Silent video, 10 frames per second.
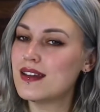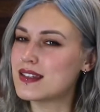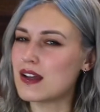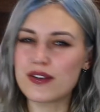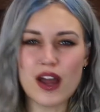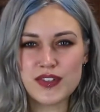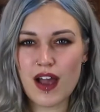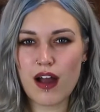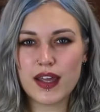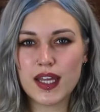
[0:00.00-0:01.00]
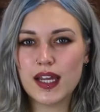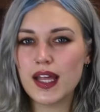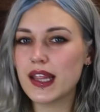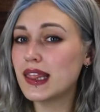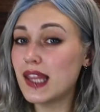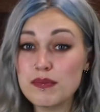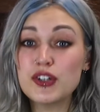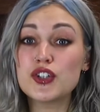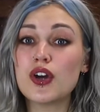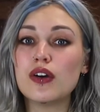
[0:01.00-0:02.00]
So enough talking, let me
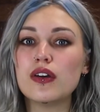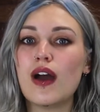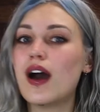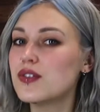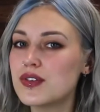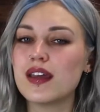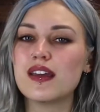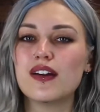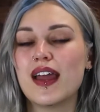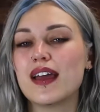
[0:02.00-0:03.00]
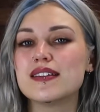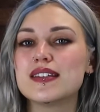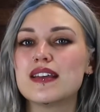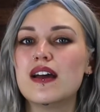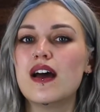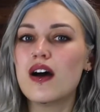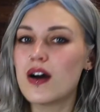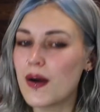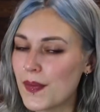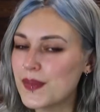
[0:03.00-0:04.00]
show you how to get your hands
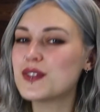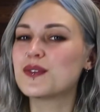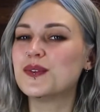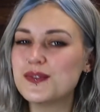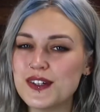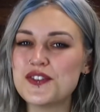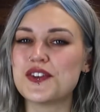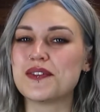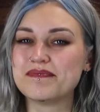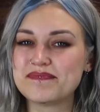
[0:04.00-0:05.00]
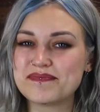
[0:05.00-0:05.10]
on this cool feature.